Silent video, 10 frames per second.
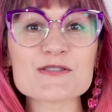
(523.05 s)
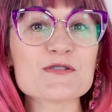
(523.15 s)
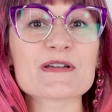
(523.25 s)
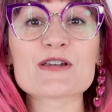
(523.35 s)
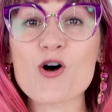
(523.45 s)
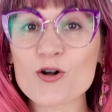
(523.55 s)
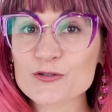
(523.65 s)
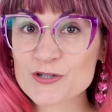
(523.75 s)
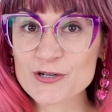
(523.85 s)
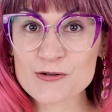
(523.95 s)
You can
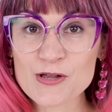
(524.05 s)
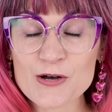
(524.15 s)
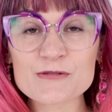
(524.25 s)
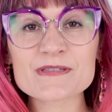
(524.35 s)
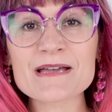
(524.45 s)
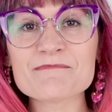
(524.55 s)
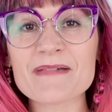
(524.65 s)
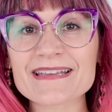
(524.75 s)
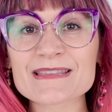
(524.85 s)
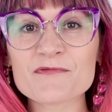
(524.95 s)
alter your clothes and
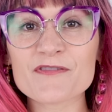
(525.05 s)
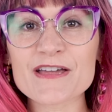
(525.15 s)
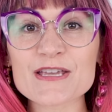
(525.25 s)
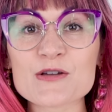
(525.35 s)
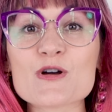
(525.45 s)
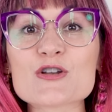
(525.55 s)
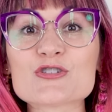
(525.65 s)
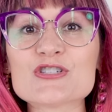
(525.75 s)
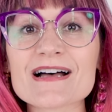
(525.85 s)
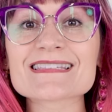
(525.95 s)
make them fit you
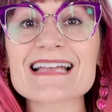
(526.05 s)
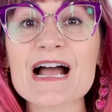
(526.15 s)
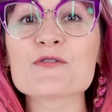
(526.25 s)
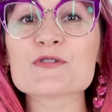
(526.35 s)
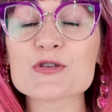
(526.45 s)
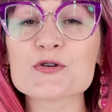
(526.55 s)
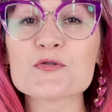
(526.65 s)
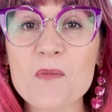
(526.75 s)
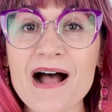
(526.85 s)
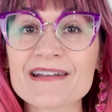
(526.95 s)
just how you
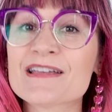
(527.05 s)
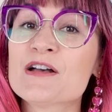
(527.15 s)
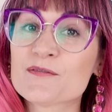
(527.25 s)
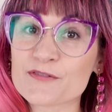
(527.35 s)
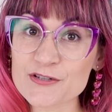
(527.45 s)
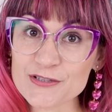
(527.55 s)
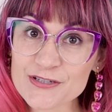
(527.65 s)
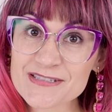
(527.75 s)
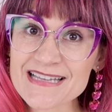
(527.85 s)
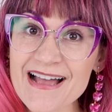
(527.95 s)
want for
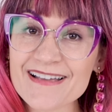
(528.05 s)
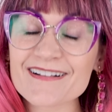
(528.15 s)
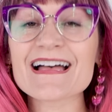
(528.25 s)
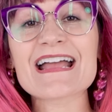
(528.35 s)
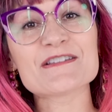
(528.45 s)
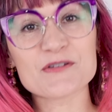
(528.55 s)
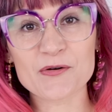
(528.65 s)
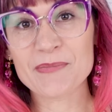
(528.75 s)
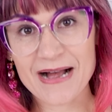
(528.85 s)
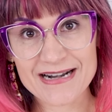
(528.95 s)
your style and
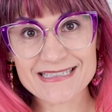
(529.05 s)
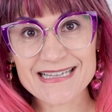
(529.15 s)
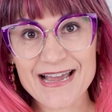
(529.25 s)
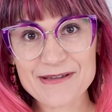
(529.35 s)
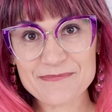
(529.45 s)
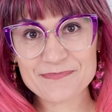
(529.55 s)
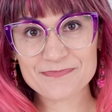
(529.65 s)
your body type.